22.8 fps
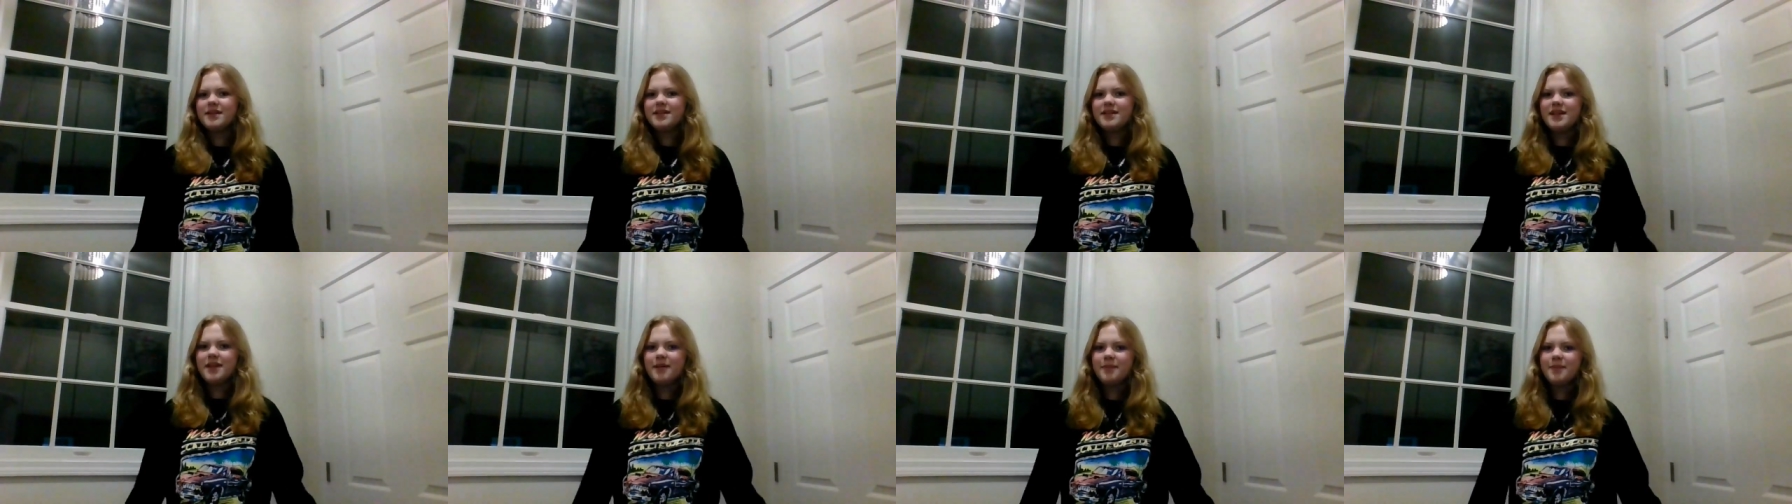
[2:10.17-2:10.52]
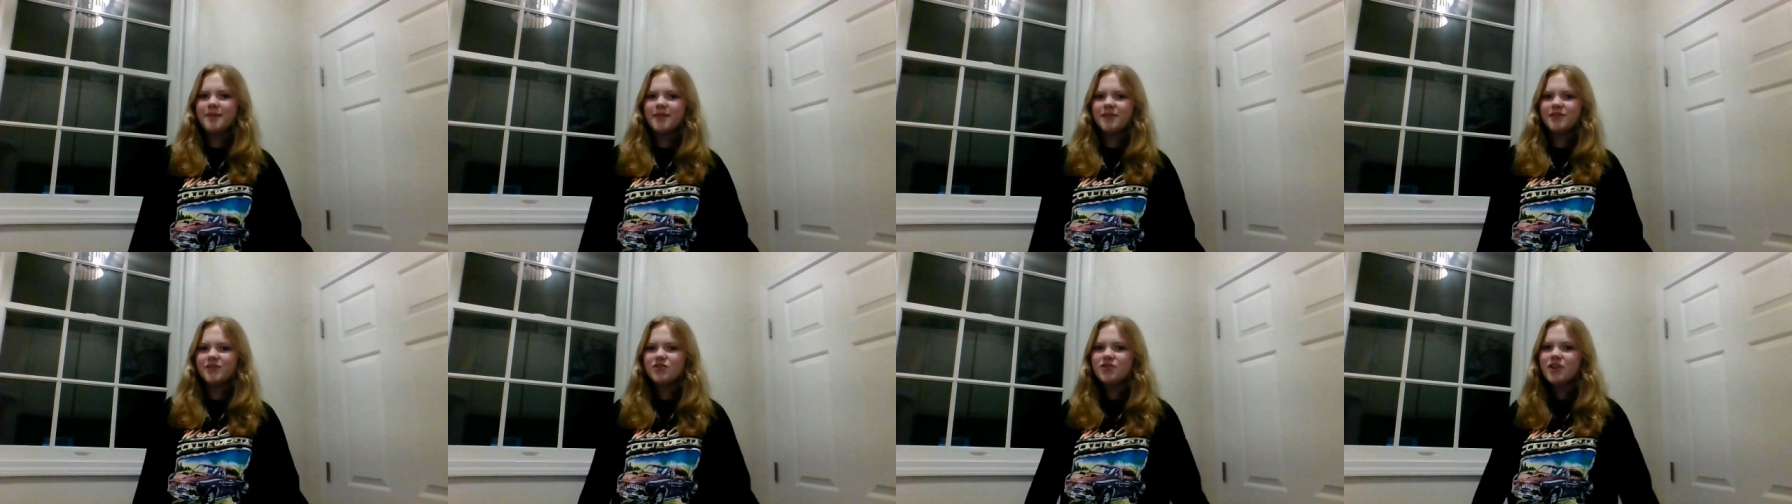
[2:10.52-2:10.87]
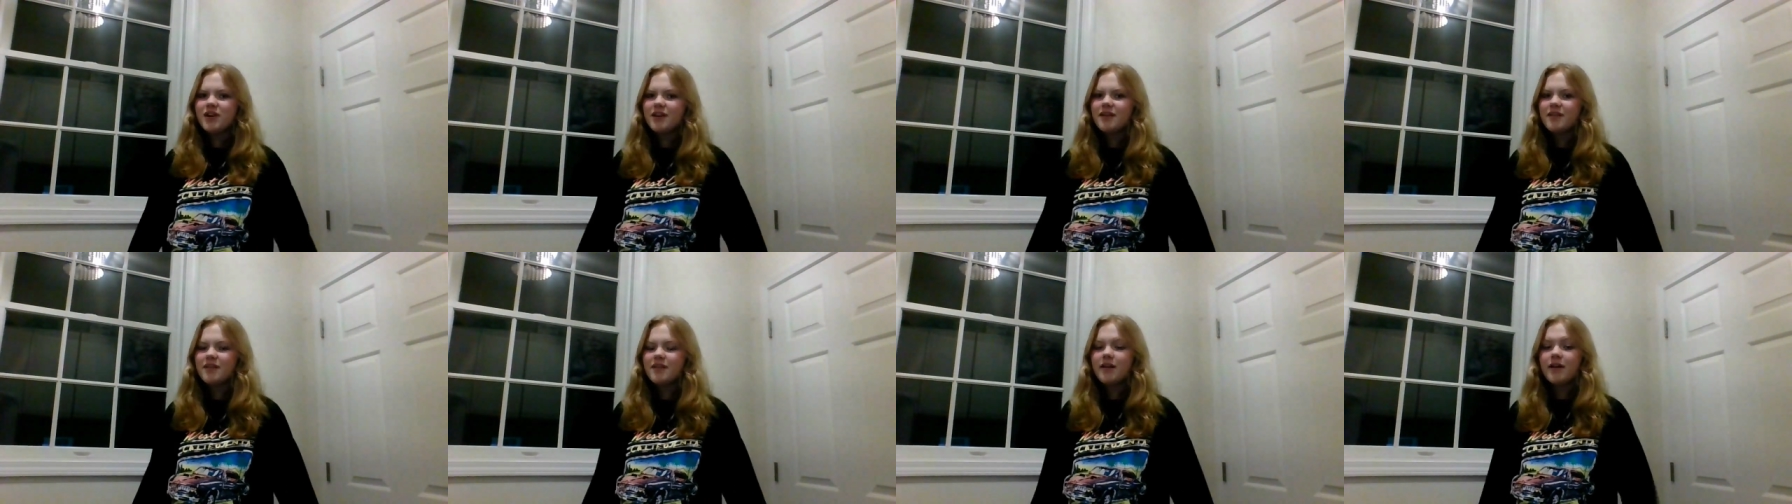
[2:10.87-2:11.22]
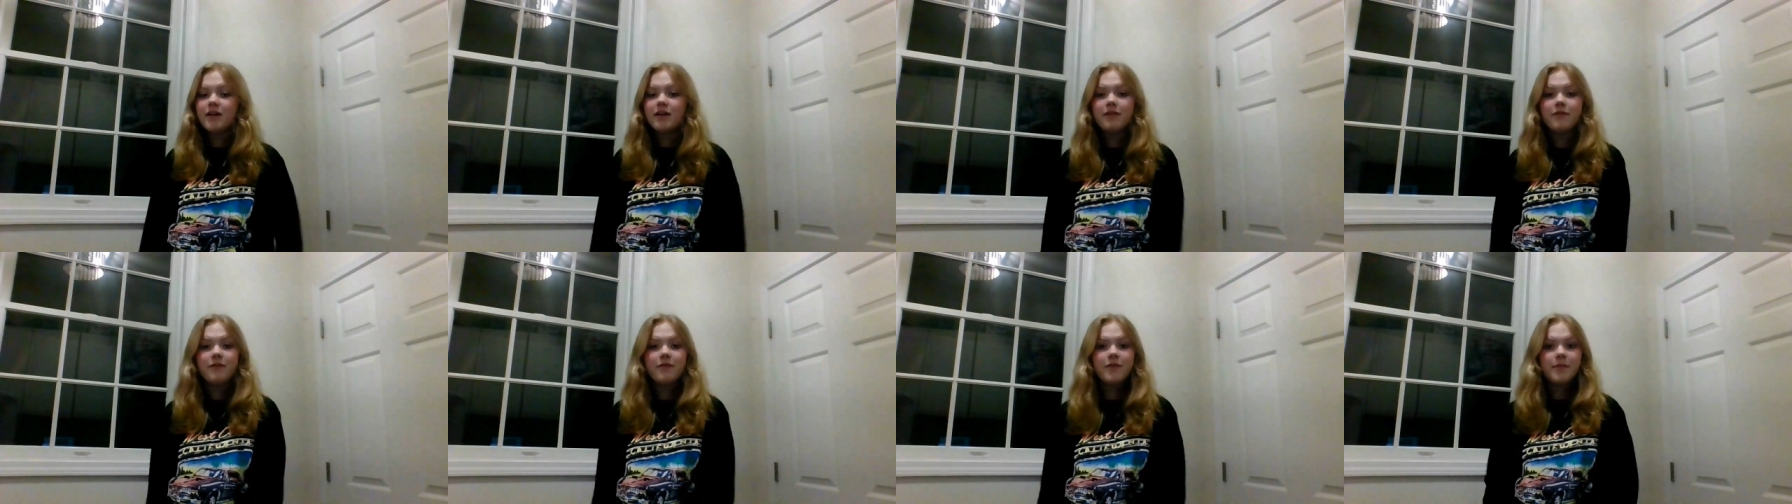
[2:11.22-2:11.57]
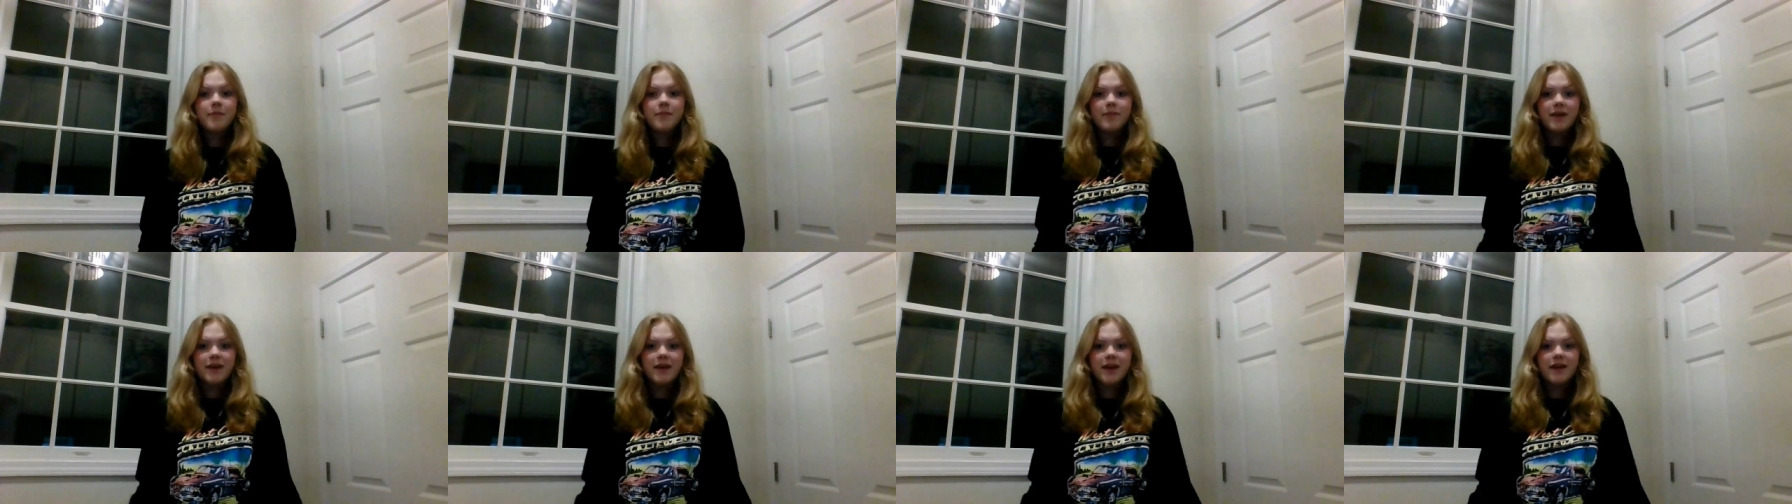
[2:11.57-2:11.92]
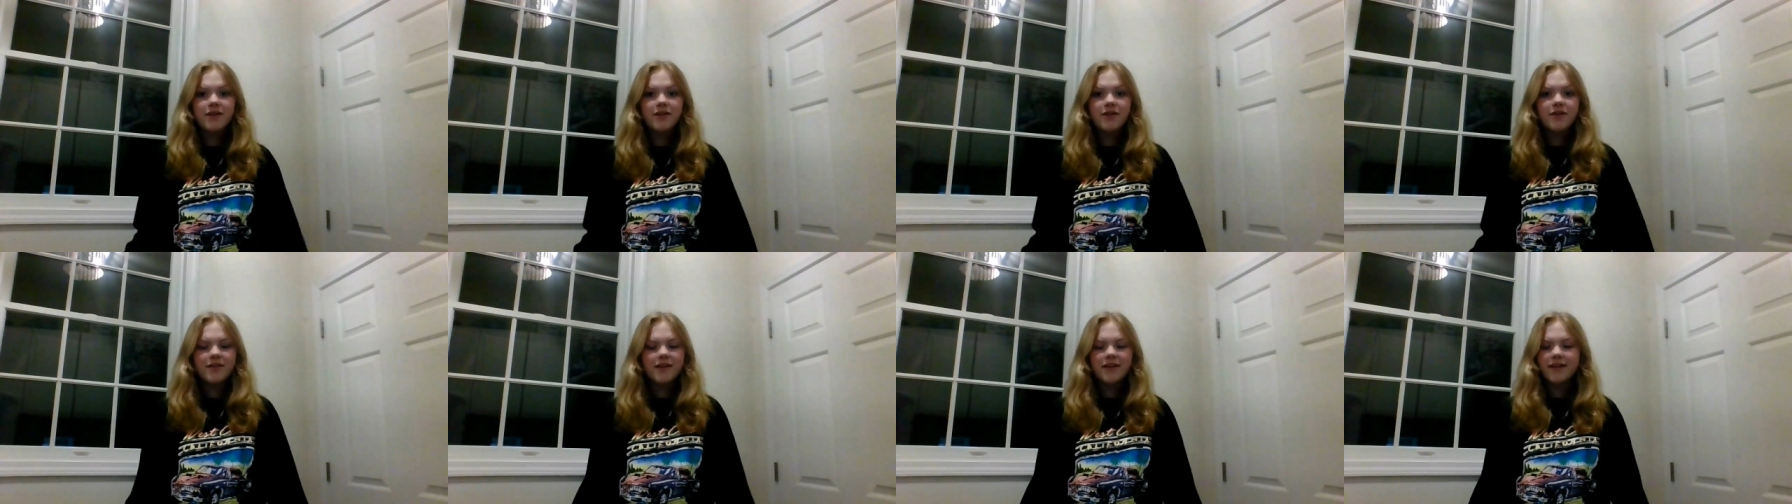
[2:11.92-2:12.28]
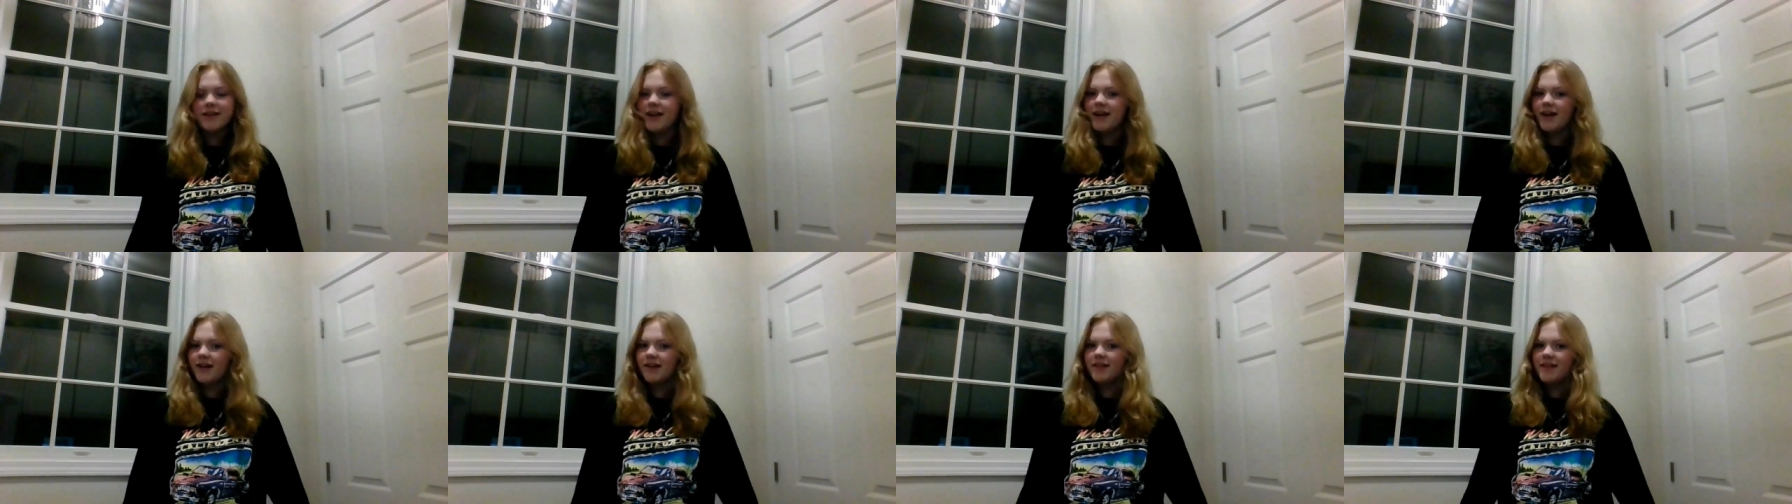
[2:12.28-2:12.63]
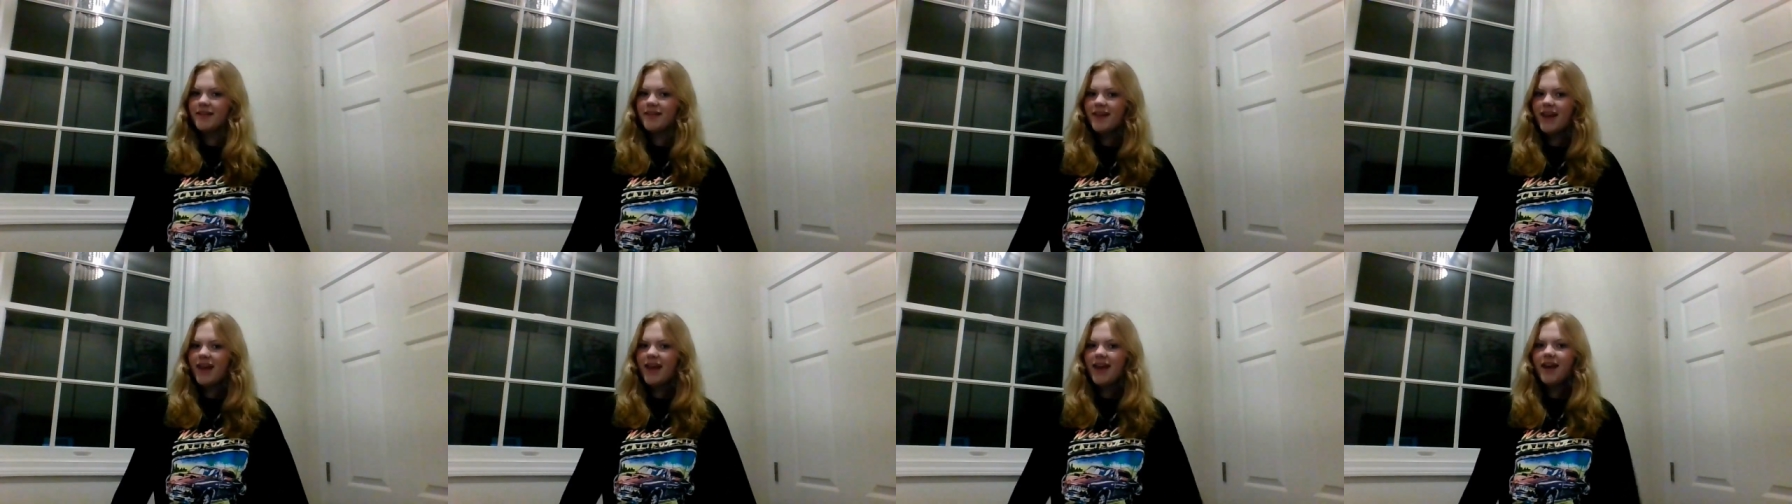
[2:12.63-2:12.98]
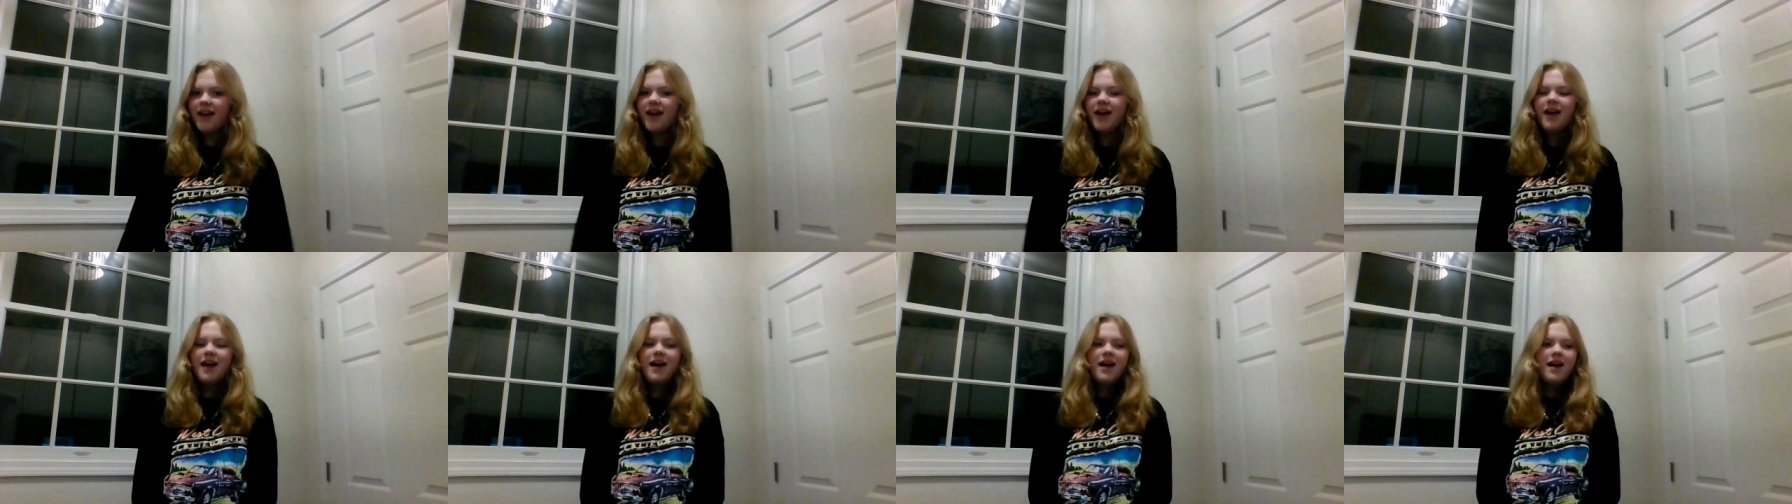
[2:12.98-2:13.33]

tips and tricks of beginners on how to skate